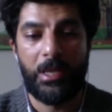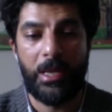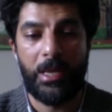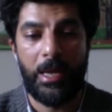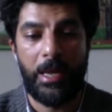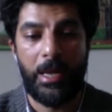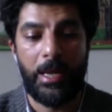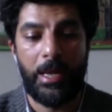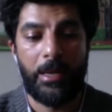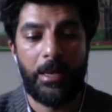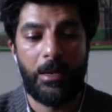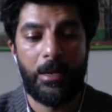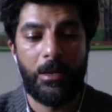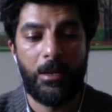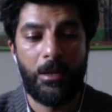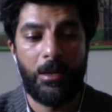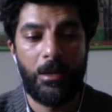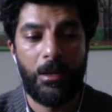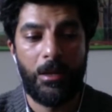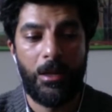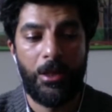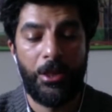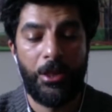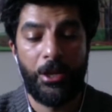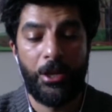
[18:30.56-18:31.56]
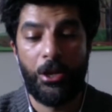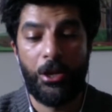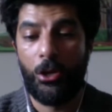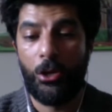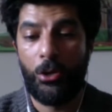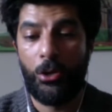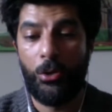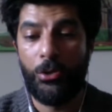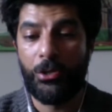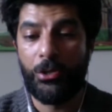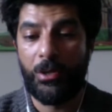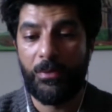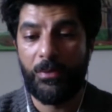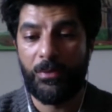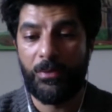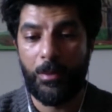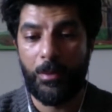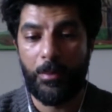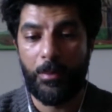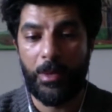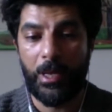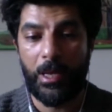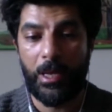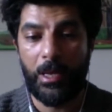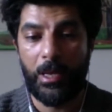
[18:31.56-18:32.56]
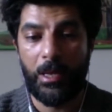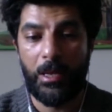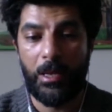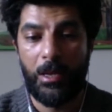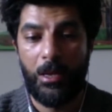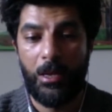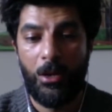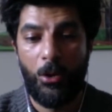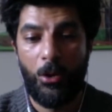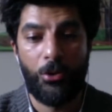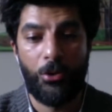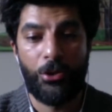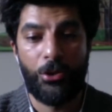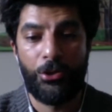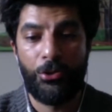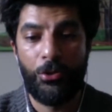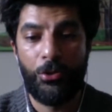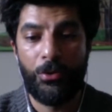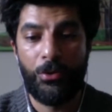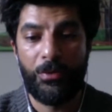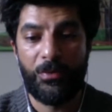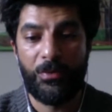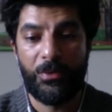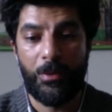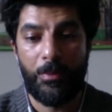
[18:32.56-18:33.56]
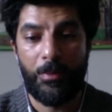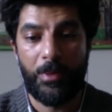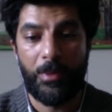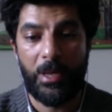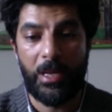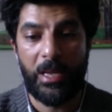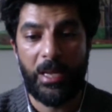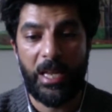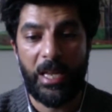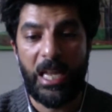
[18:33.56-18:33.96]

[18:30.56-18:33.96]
in the conclusion of something or the truth of something,